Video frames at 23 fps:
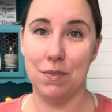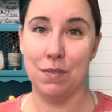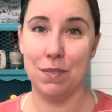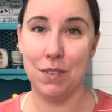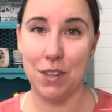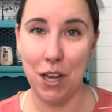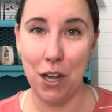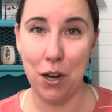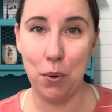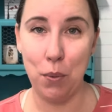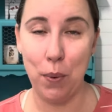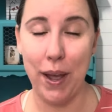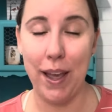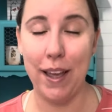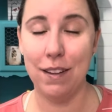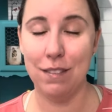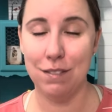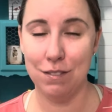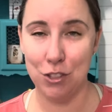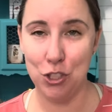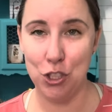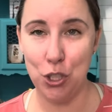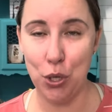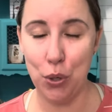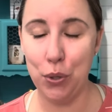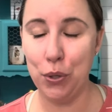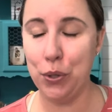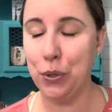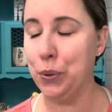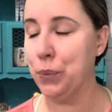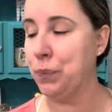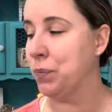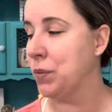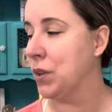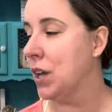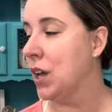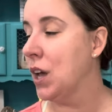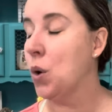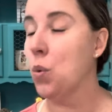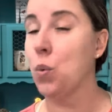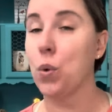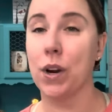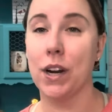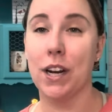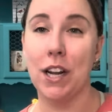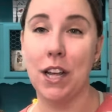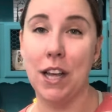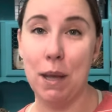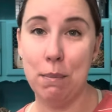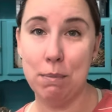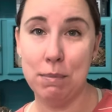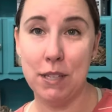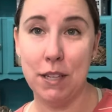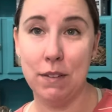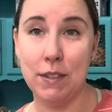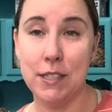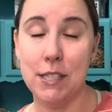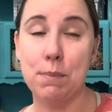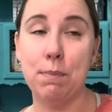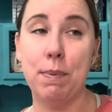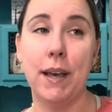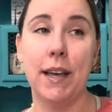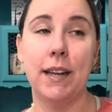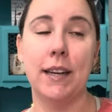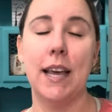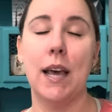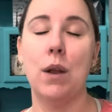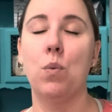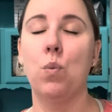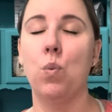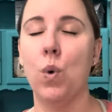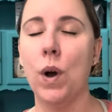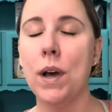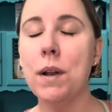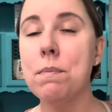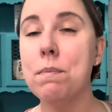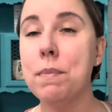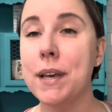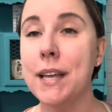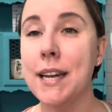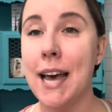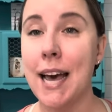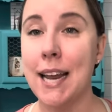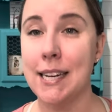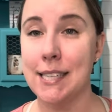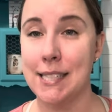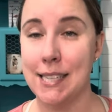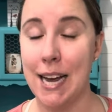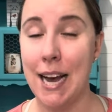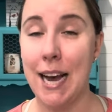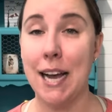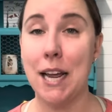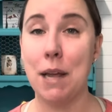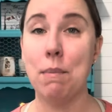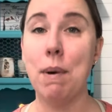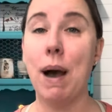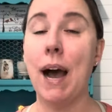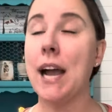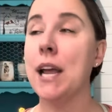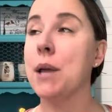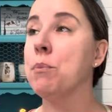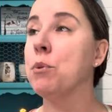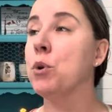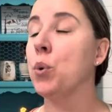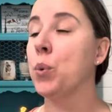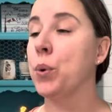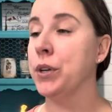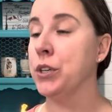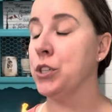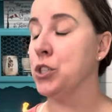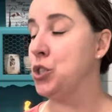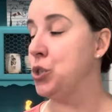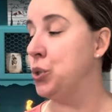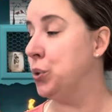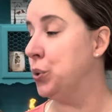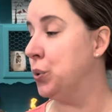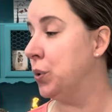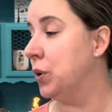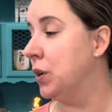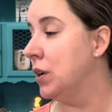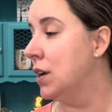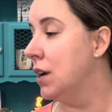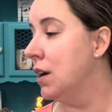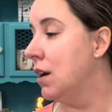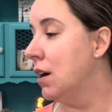cut away, show you we're gonna empty this bin and one bin at a time, I am going to